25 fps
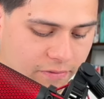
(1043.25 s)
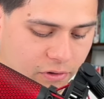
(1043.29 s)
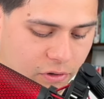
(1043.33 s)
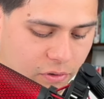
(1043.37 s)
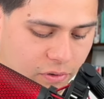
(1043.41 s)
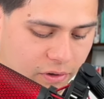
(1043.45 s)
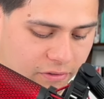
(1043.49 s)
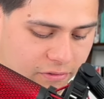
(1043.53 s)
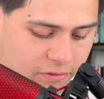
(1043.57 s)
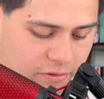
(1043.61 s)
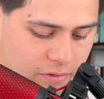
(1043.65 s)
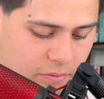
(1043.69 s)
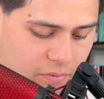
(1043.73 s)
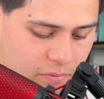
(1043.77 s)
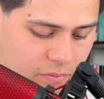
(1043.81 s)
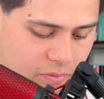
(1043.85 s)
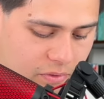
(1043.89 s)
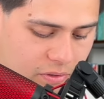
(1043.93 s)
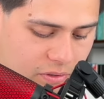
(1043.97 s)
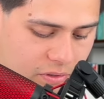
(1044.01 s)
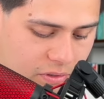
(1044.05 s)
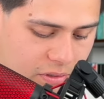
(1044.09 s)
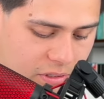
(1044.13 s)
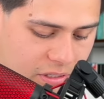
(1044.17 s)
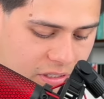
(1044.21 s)
going from
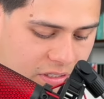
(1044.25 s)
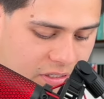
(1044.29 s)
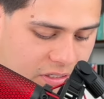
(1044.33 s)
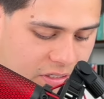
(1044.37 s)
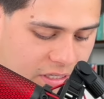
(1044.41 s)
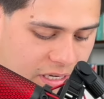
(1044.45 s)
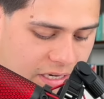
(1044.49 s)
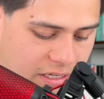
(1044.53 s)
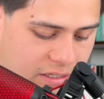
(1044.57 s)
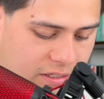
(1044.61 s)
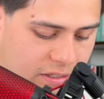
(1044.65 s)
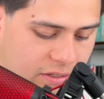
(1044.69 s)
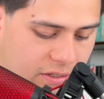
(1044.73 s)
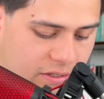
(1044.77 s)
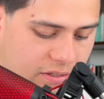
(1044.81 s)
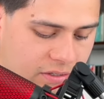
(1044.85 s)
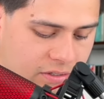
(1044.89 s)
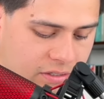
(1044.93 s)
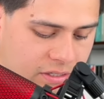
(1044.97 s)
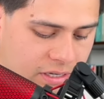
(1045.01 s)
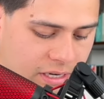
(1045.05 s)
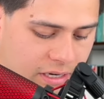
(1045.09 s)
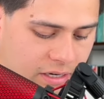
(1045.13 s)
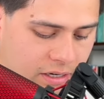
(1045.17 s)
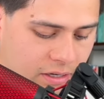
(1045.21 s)
this state to this
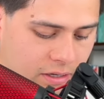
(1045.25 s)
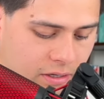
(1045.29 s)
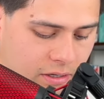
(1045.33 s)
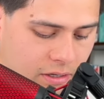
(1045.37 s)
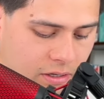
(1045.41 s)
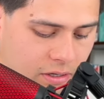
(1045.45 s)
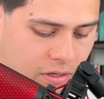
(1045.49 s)
state